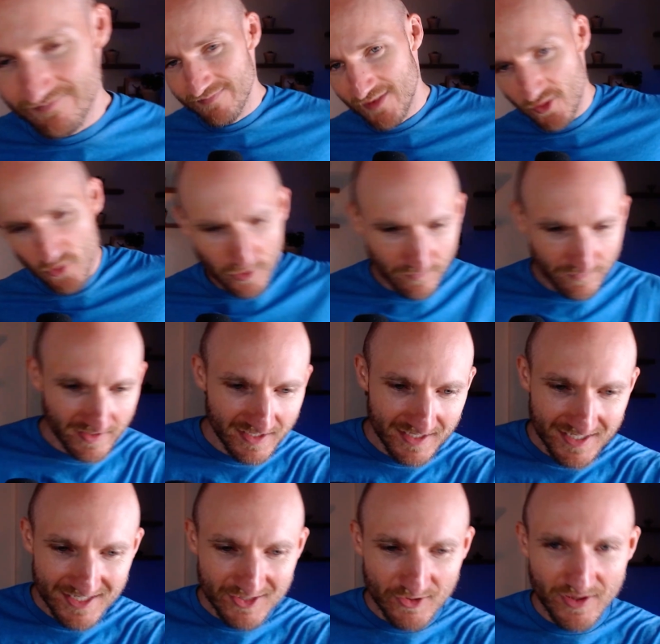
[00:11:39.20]
Cool.
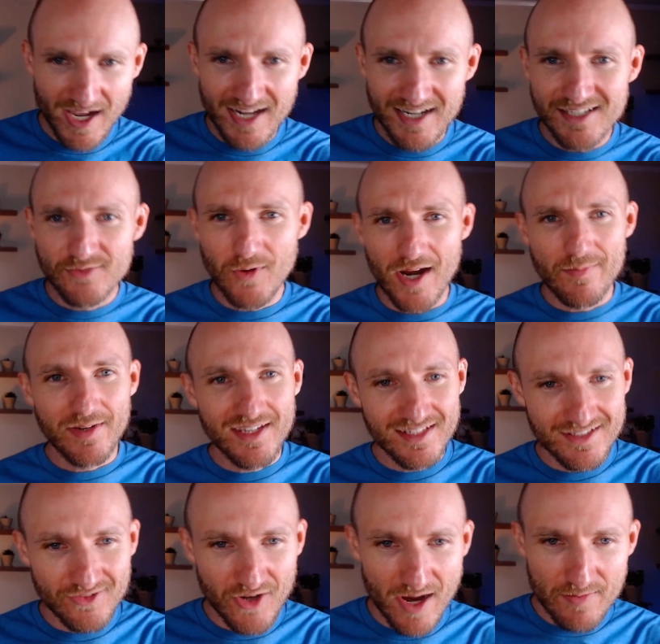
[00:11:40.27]
So that is why I'm
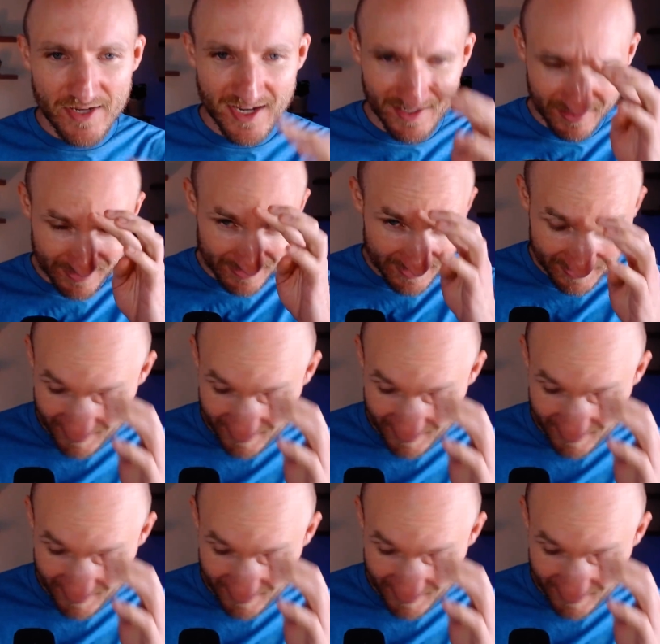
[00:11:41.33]
against Grabby aliens.